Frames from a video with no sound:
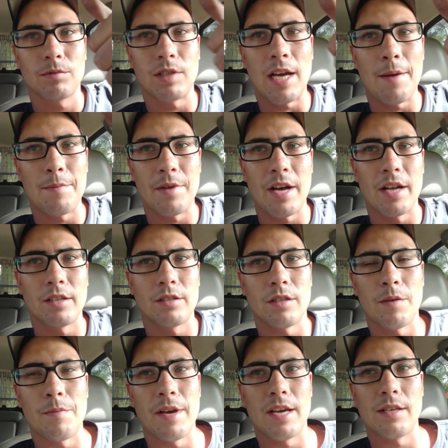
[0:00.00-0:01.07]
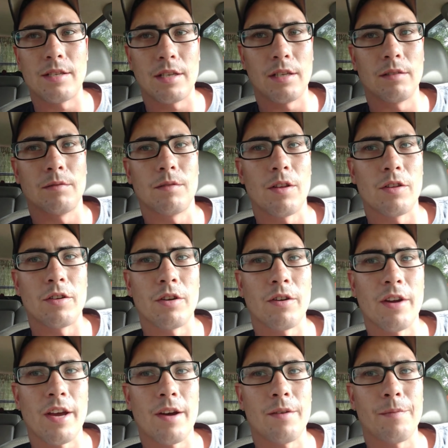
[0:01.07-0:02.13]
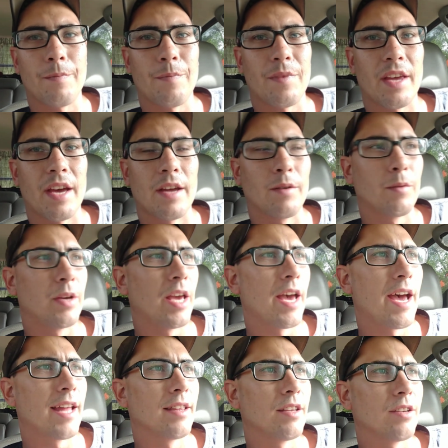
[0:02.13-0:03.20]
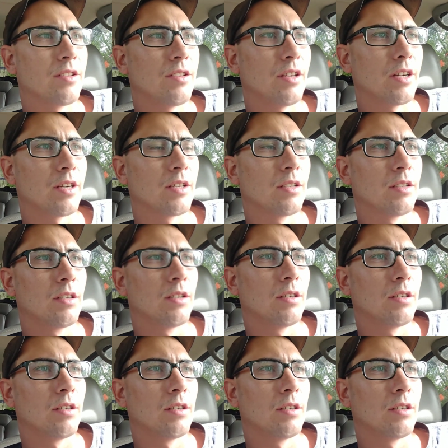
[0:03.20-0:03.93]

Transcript: Top notch, amazing. The turnout that we had this year